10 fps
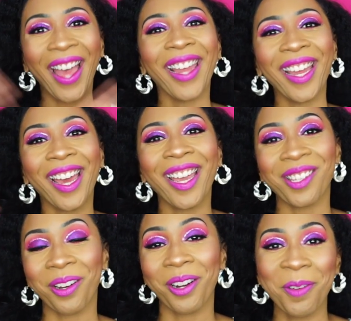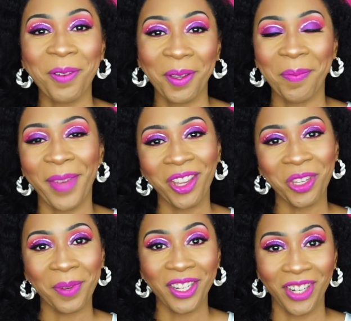Hi guys, how are you? Welcome back
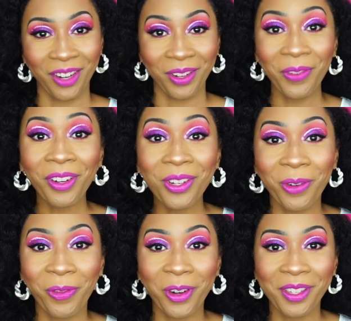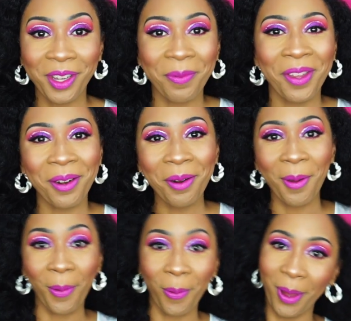to my channel. If it is your first time here,
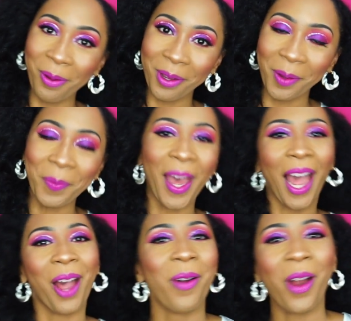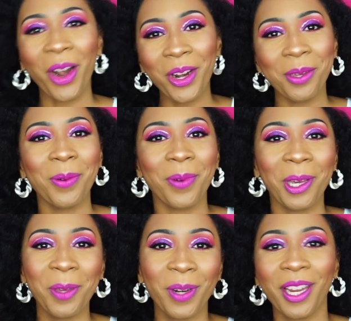welcome. How are you?
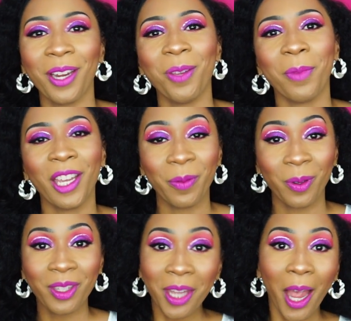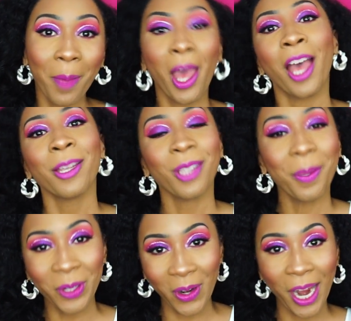While you are here, you might as well stop.
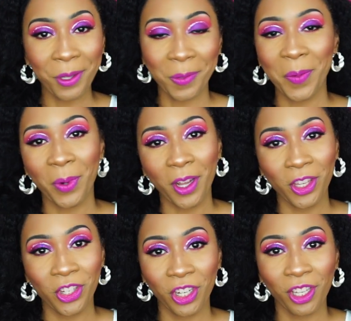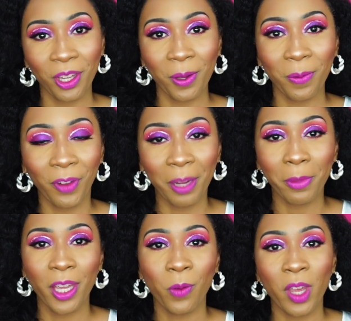Subscribe to be a part of the show, cute family.